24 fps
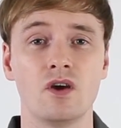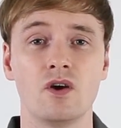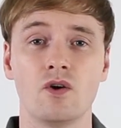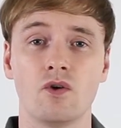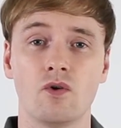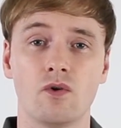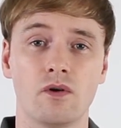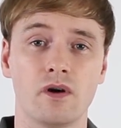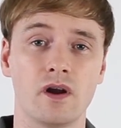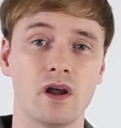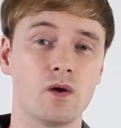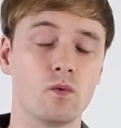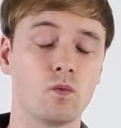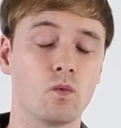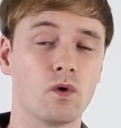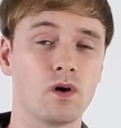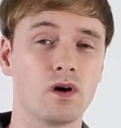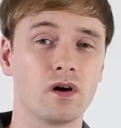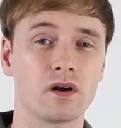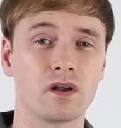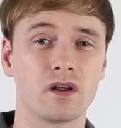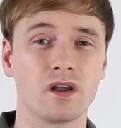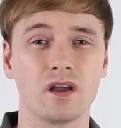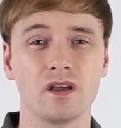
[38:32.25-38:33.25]
or at
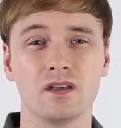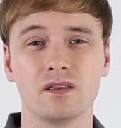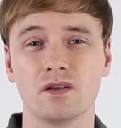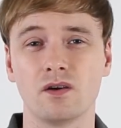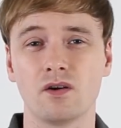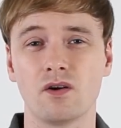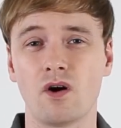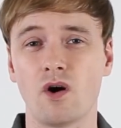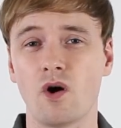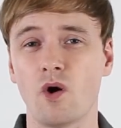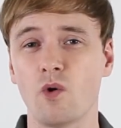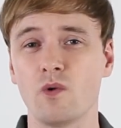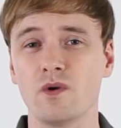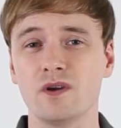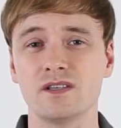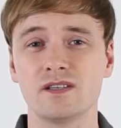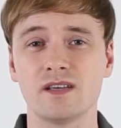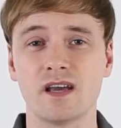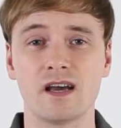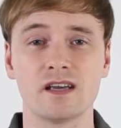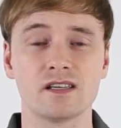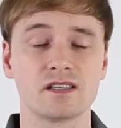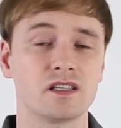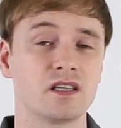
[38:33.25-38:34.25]
work, and they're always
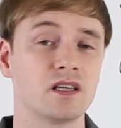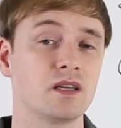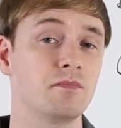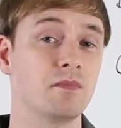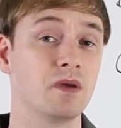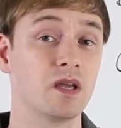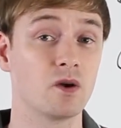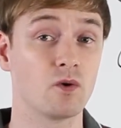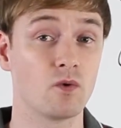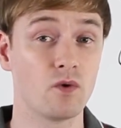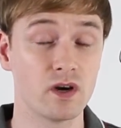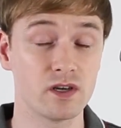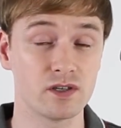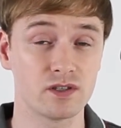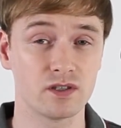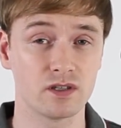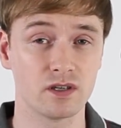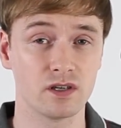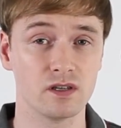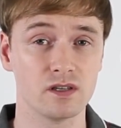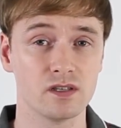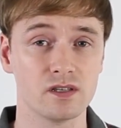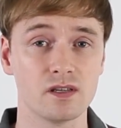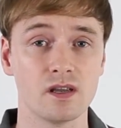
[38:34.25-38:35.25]
asking me
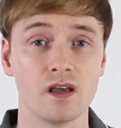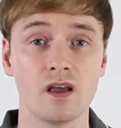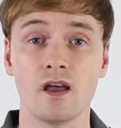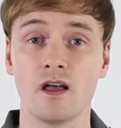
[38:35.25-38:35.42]
questions.